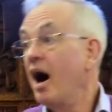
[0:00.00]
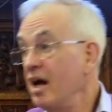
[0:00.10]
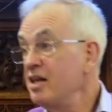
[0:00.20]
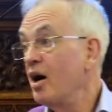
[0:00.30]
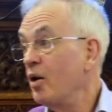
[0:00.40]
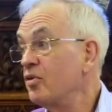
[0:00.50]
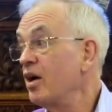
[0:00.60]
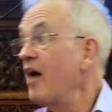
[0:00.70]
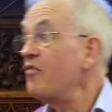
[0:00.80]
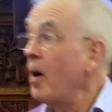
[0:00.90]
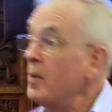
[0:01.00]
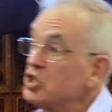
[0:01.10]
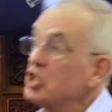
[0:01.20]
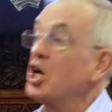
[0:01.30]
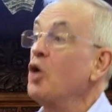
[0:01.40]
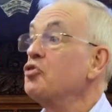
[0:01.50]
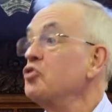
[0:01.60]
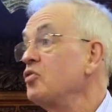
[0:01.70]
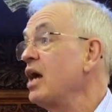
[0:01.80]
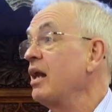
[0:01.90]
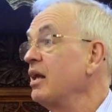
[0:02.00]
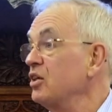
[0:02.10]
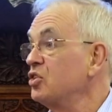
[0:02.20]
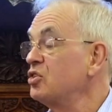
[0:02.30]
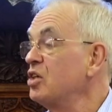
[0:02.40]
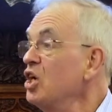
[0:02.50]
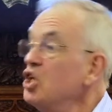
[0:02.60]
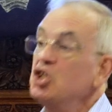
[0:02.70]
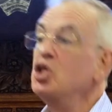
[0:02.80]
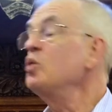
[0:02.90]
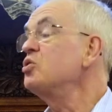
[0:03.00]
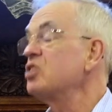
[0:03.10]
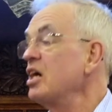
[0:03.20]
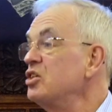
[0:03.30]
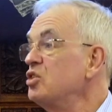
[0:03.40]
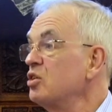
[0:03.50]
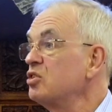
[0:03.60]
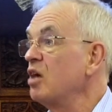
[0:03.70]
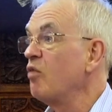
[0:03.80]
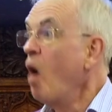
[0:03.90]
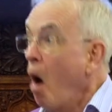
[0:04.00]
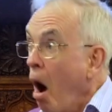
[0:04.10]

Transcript: know that if I was to go through that list, you'd say to yourself,